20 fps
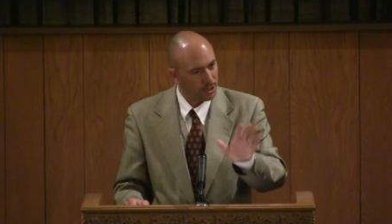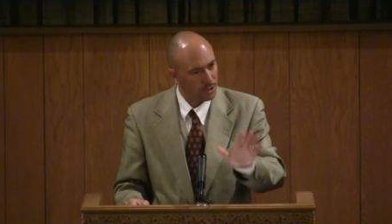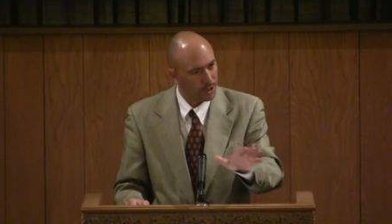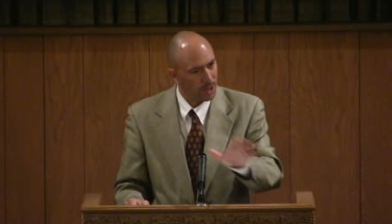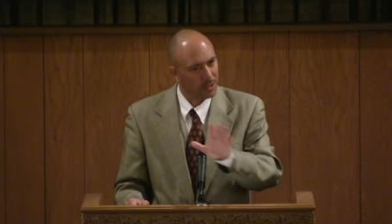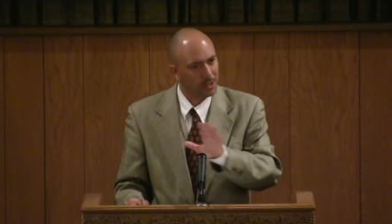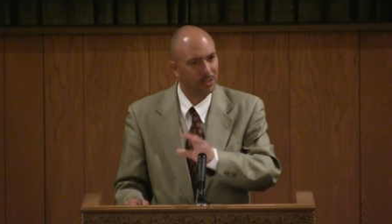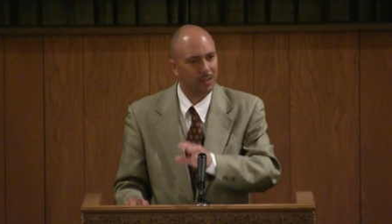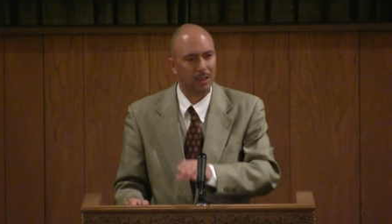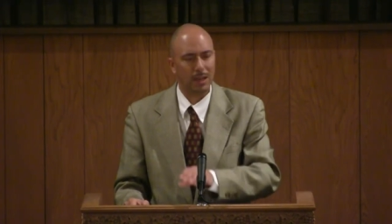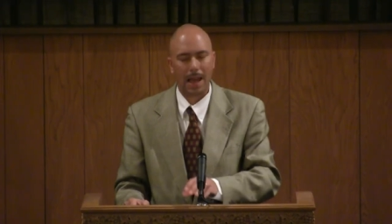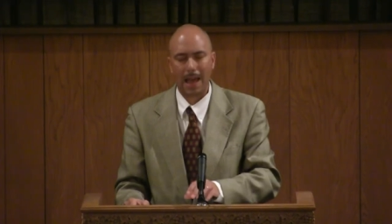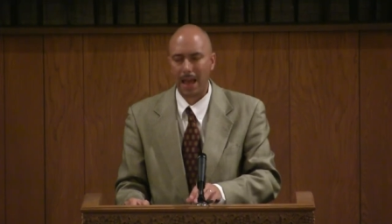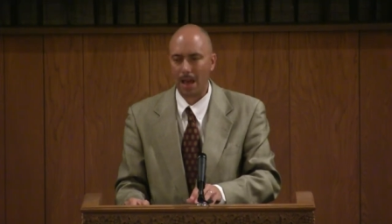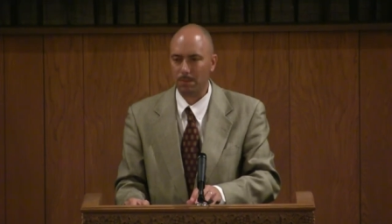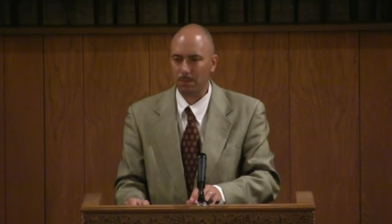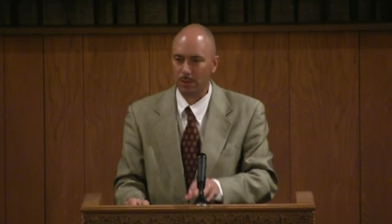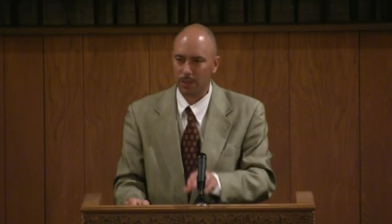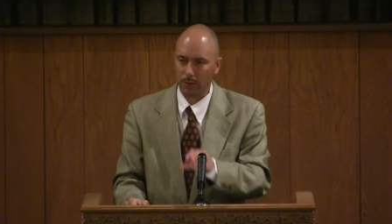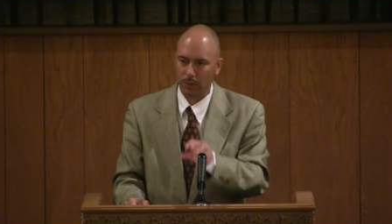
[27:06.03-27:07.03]
just as it
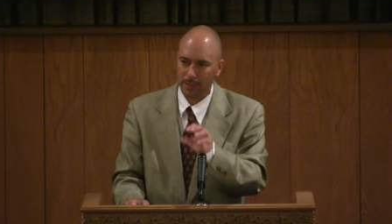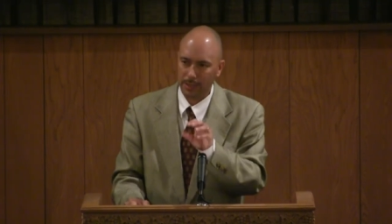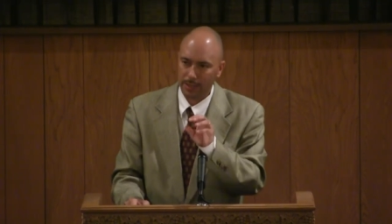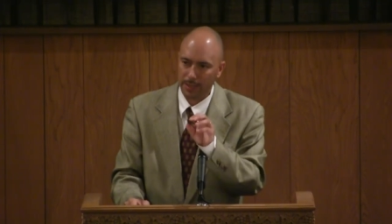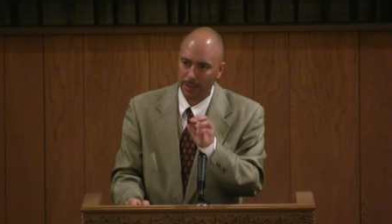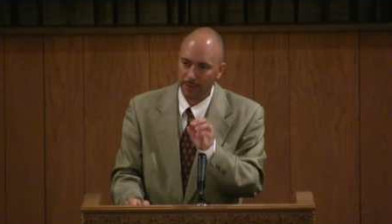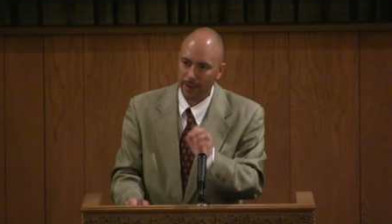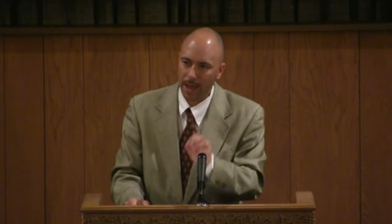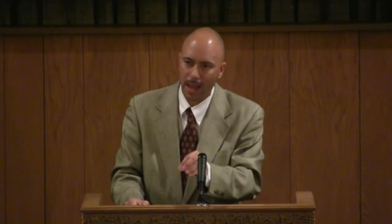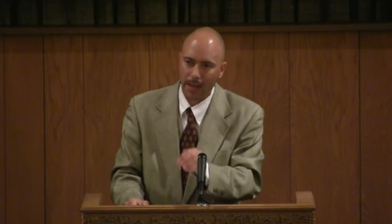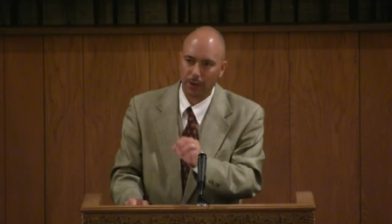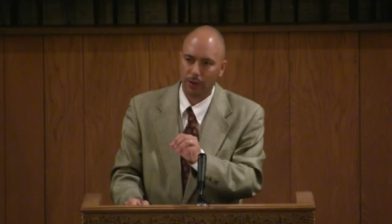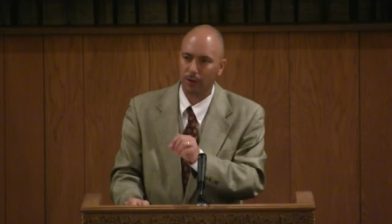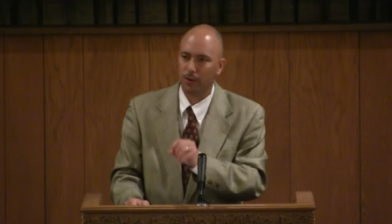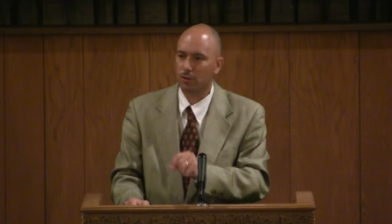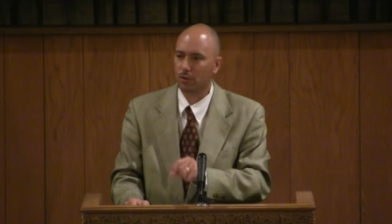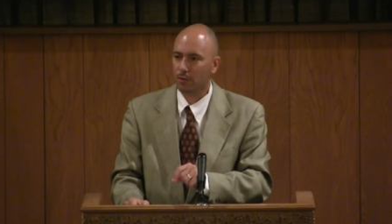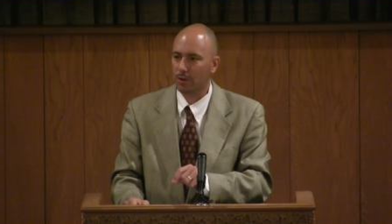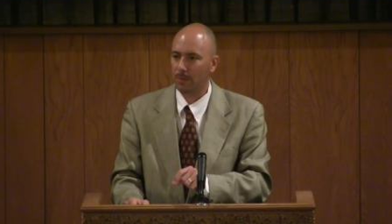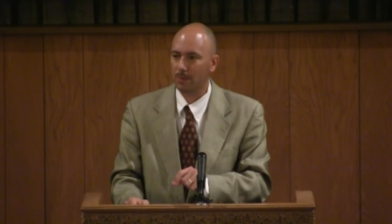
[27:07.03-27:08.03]
happened so he'd give accurate
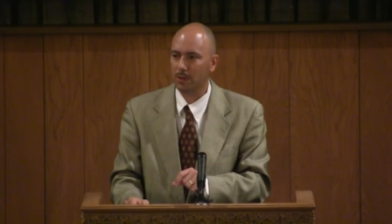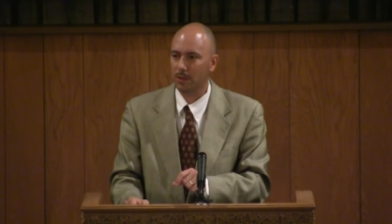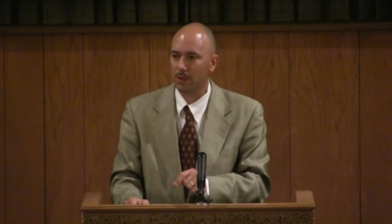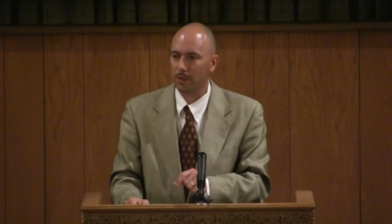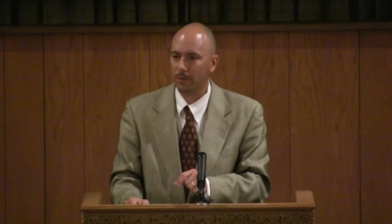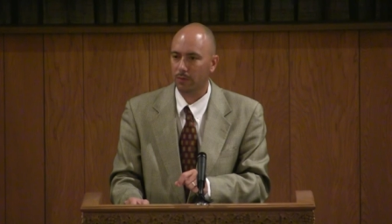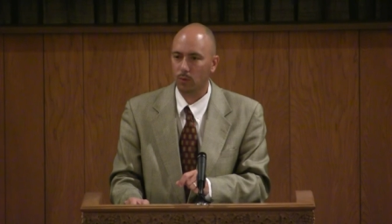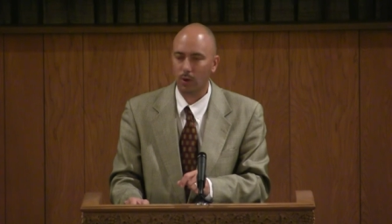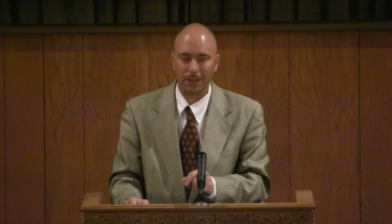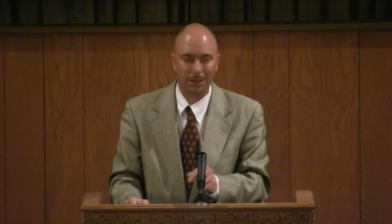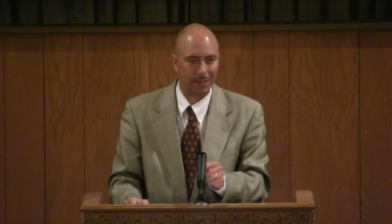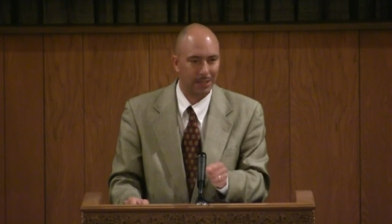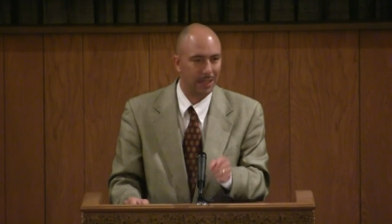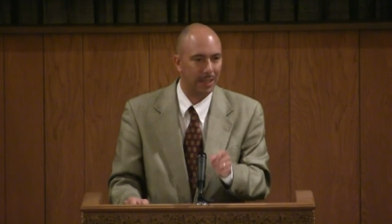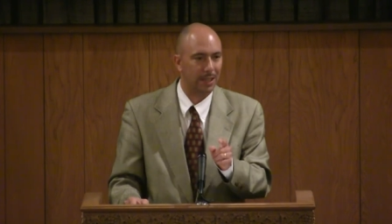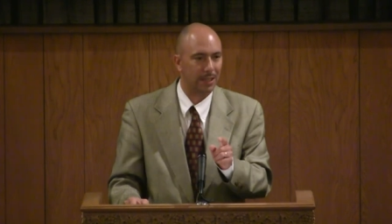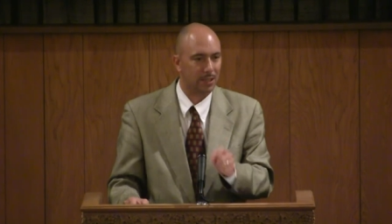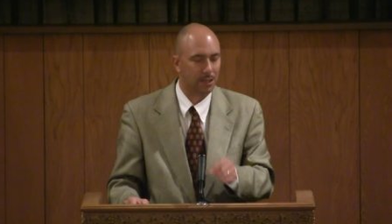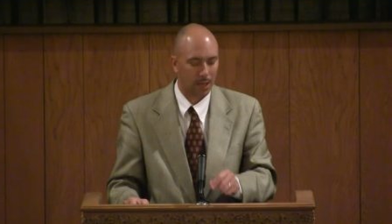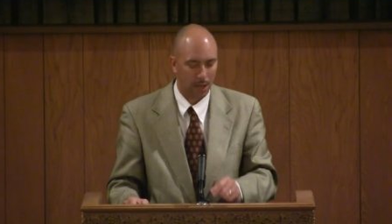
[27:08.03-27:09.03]
description of what
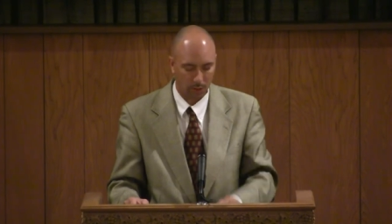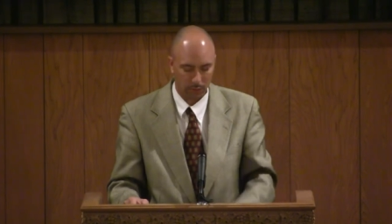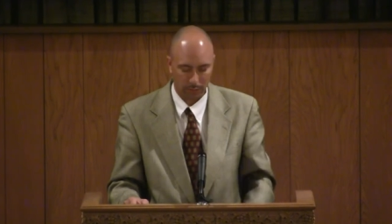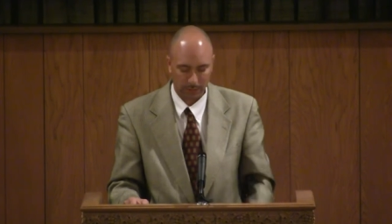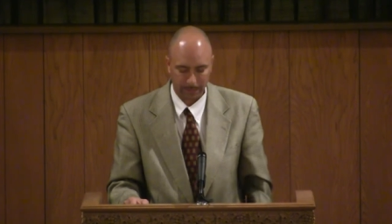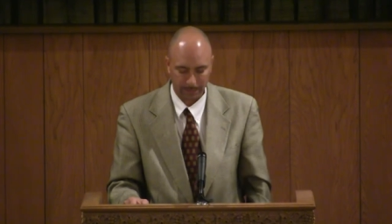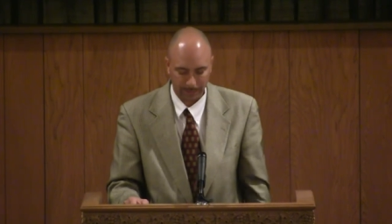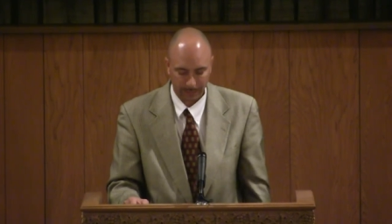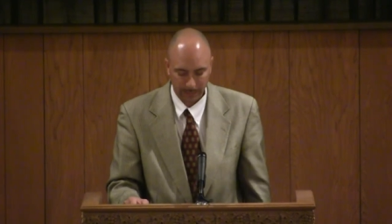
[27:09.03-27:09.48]
Dennis told him.